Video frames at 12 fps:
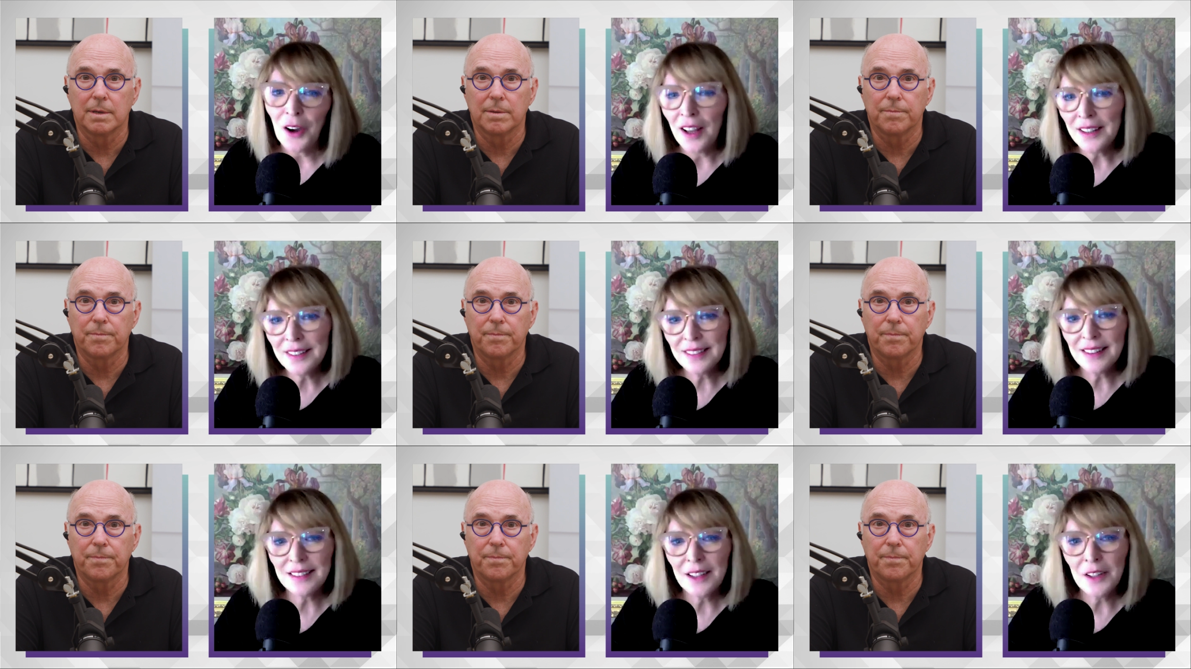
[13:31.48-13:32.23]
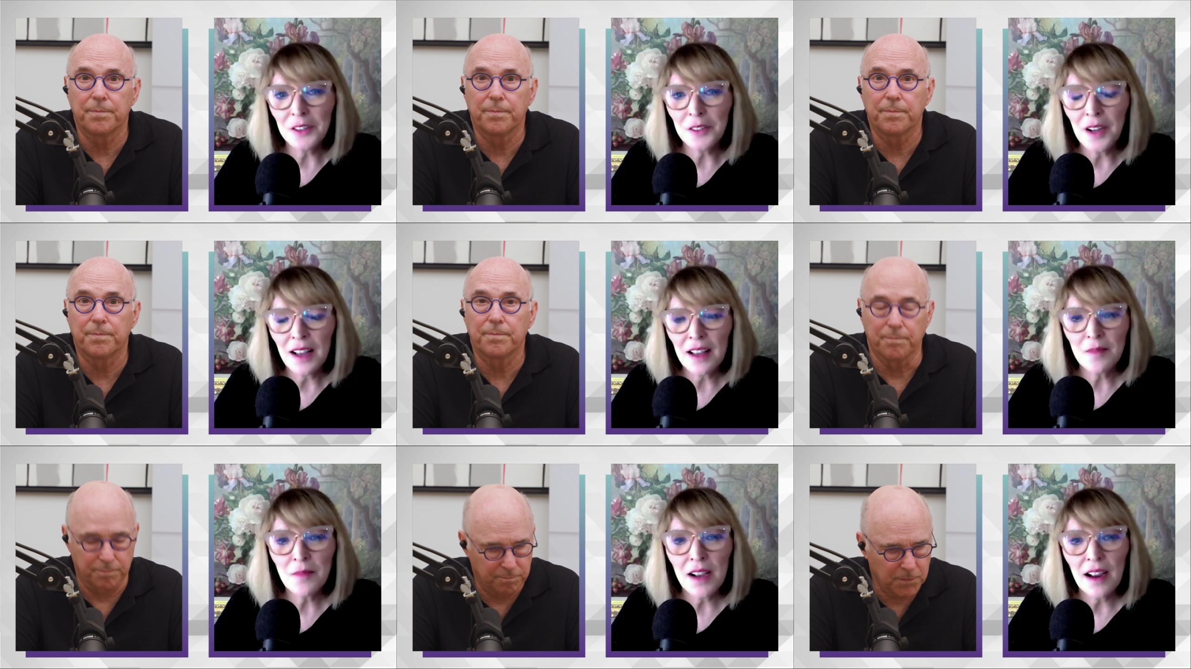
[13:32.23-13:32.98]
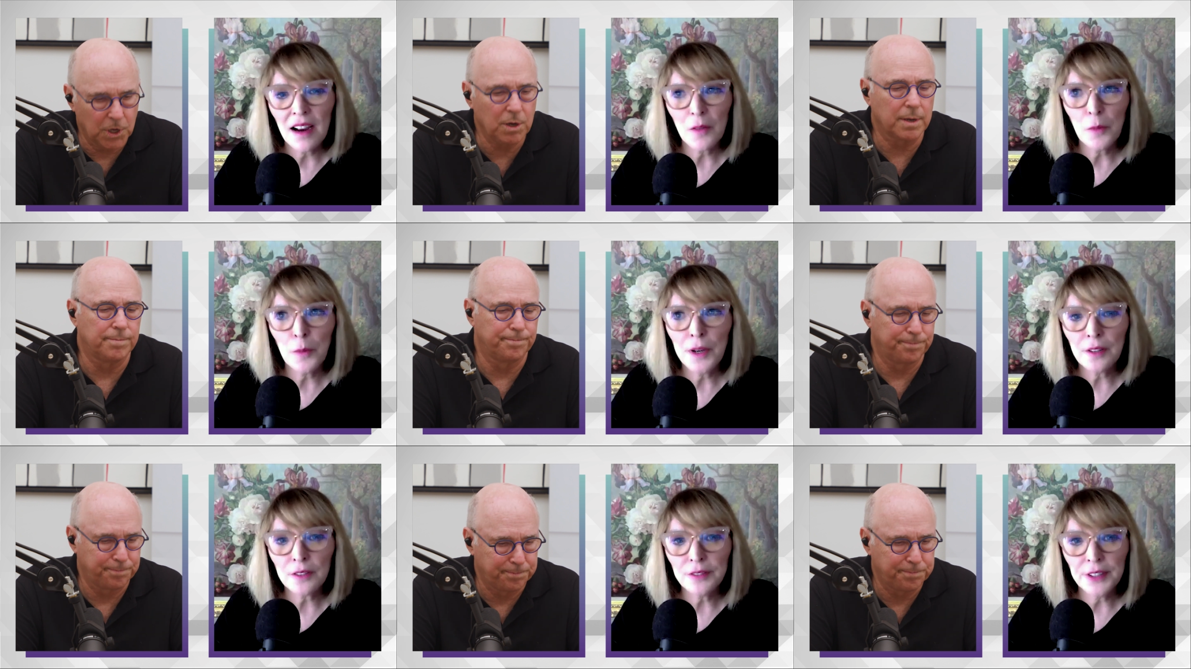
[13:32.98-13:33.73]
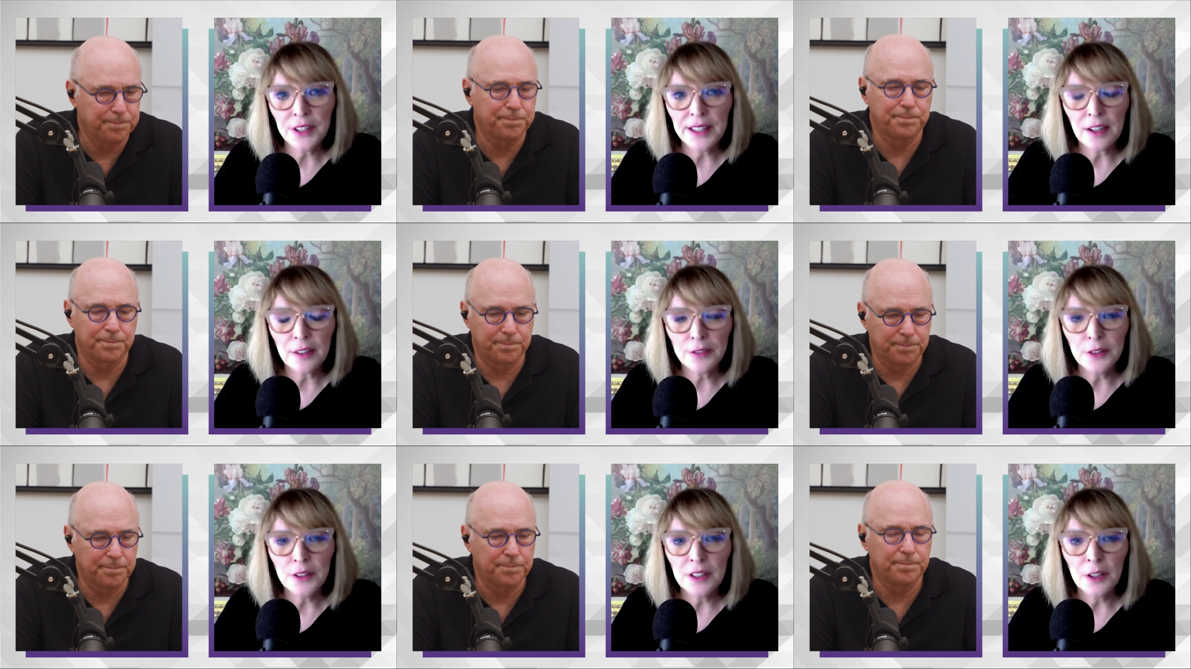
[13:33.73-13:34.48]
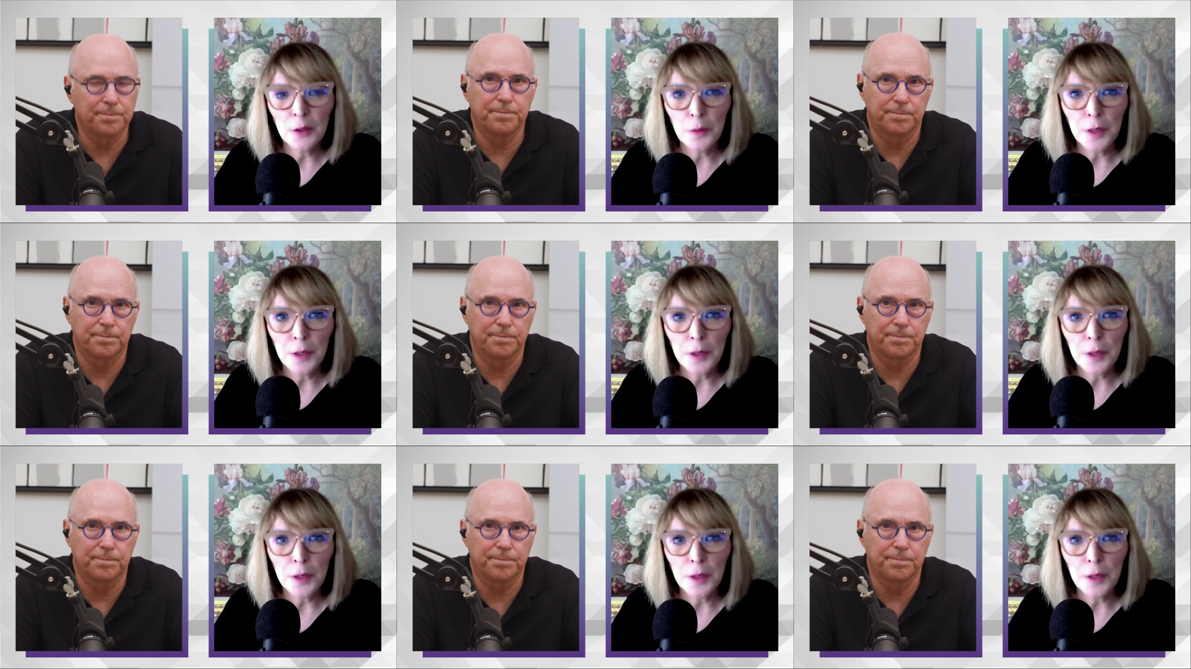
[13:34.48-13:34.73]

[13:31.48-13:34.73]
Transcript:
Speaker 1: honestly, no. Um, uh, we are very careful in who we